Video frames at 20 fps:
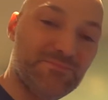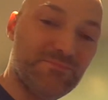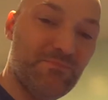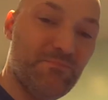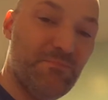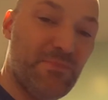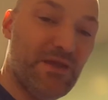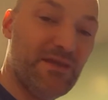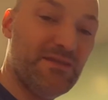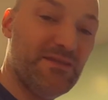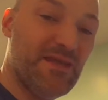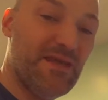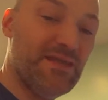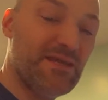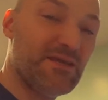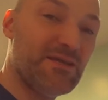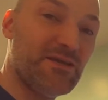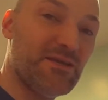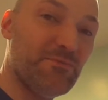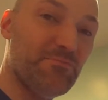
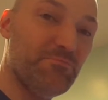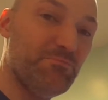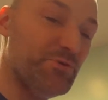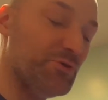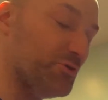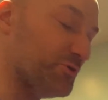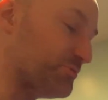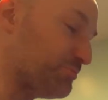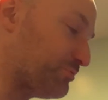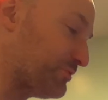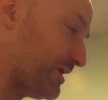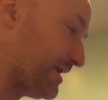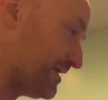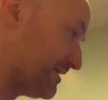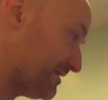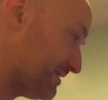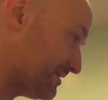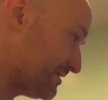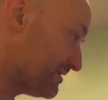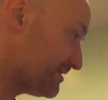magnetic build plate,
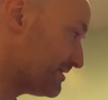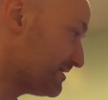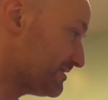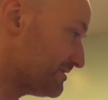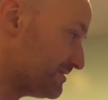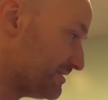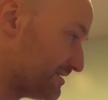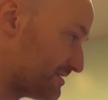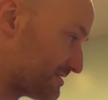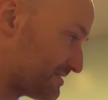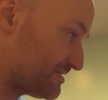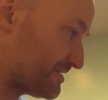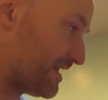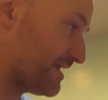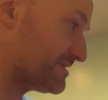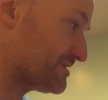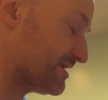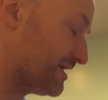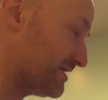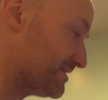this
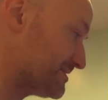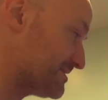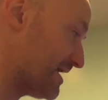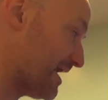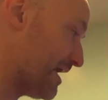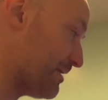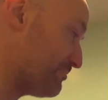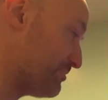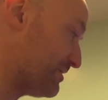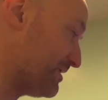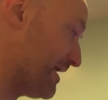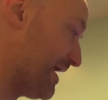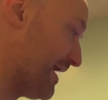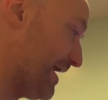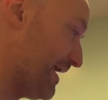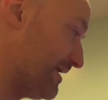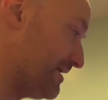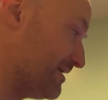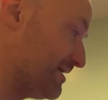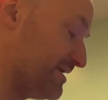sets on top of
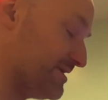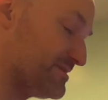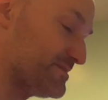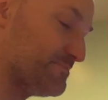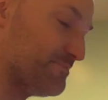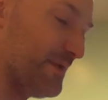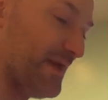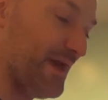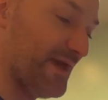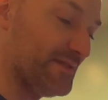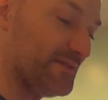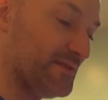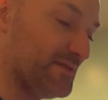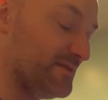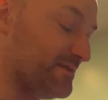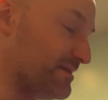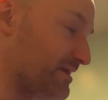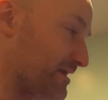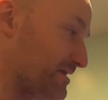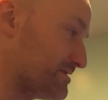that. It's
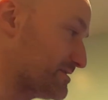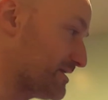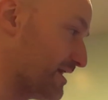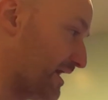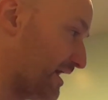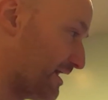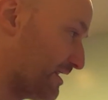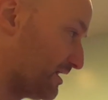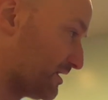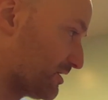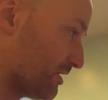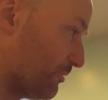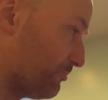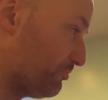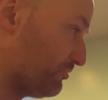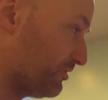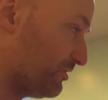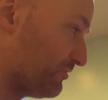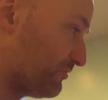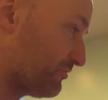magnet. It's got a
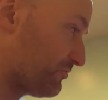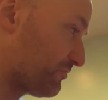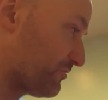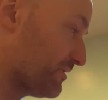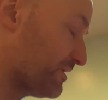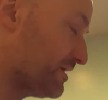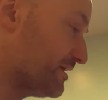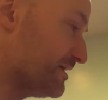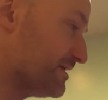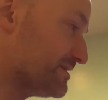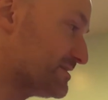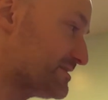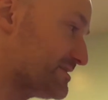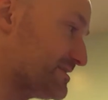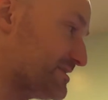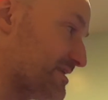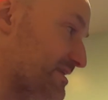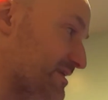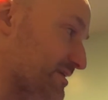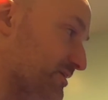couple of
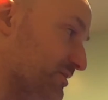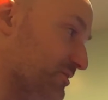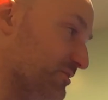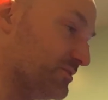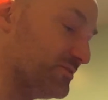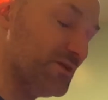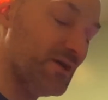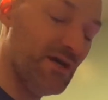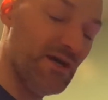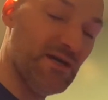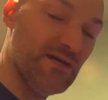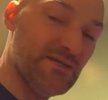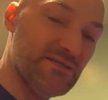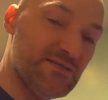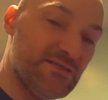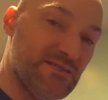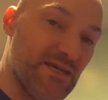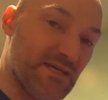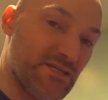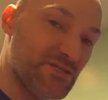steel
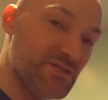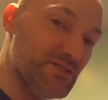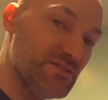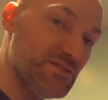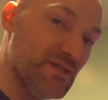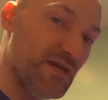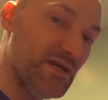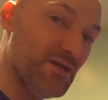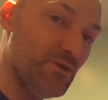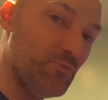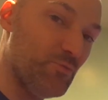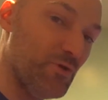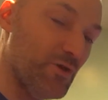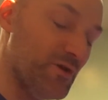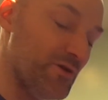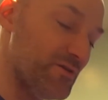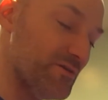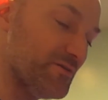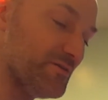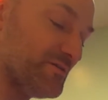sections on it
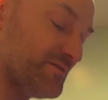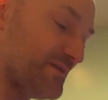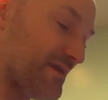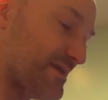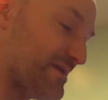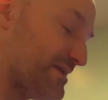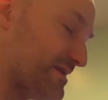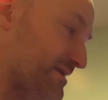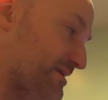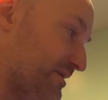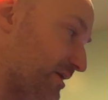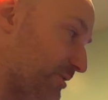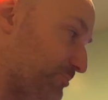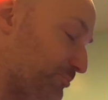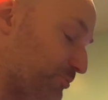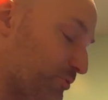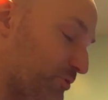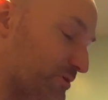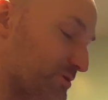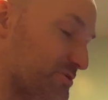where they heat
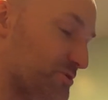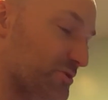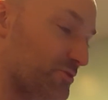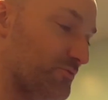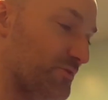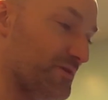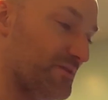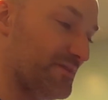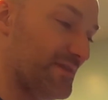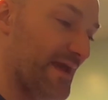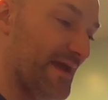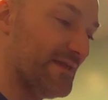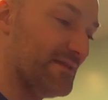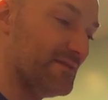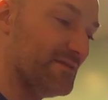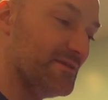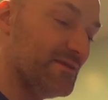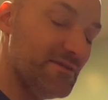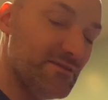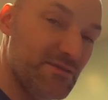up also.
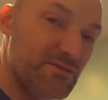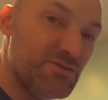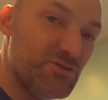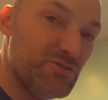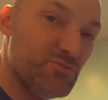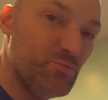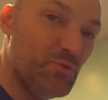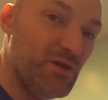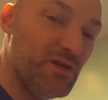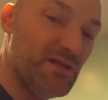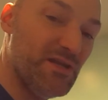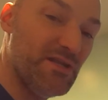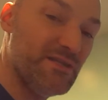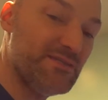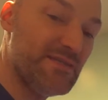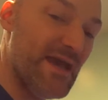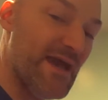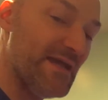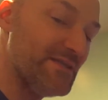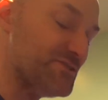This is what it
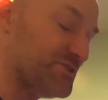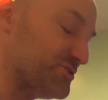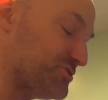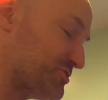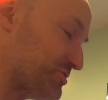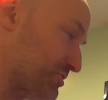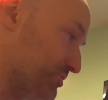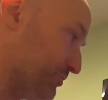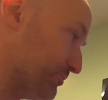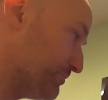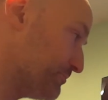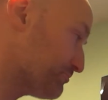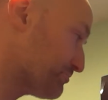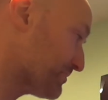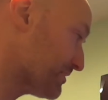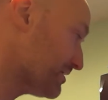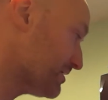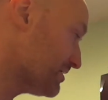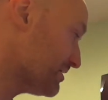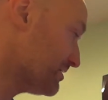attaches to.
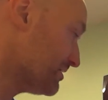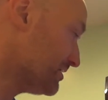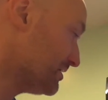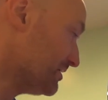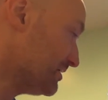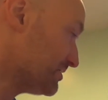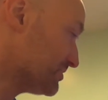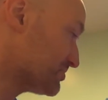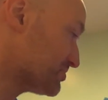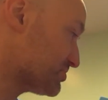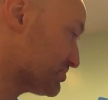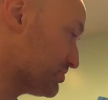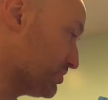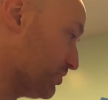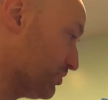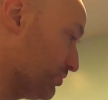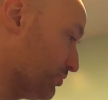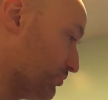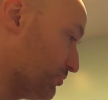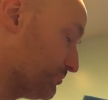
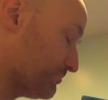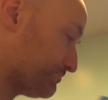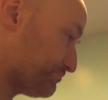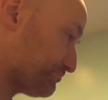So